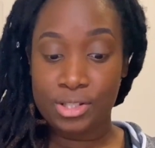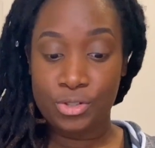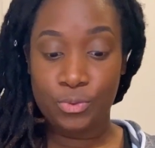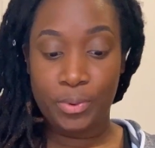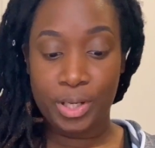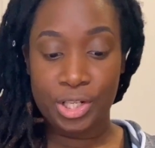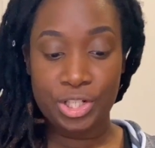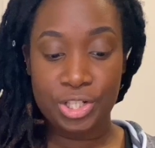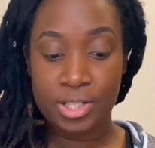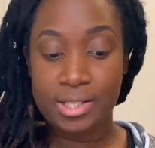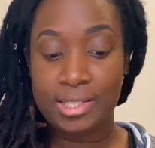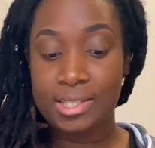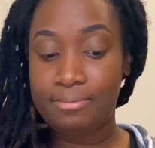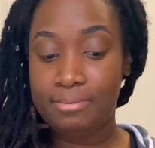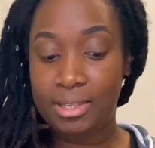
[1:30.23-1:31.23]
which to
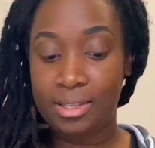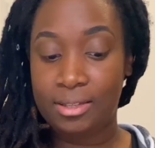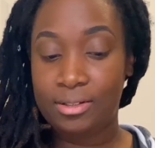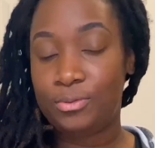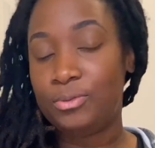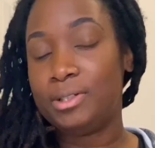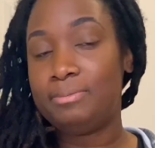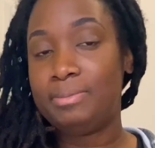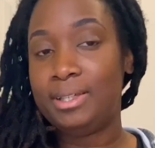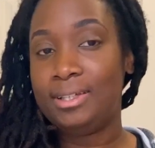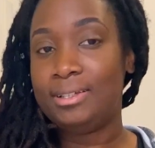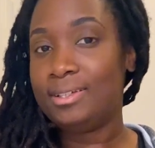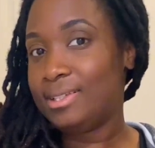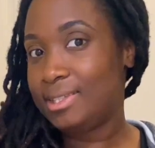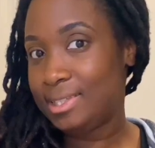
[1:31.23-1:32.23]
me will be
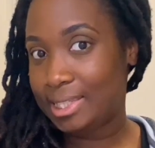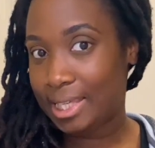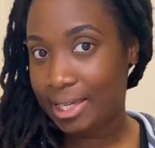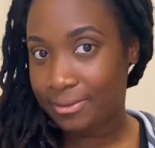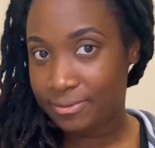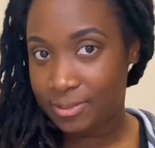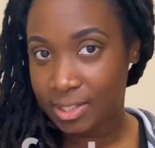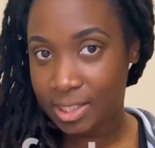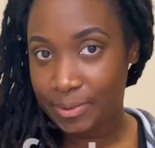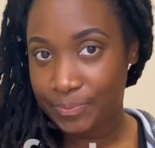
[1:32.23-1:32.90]
safety.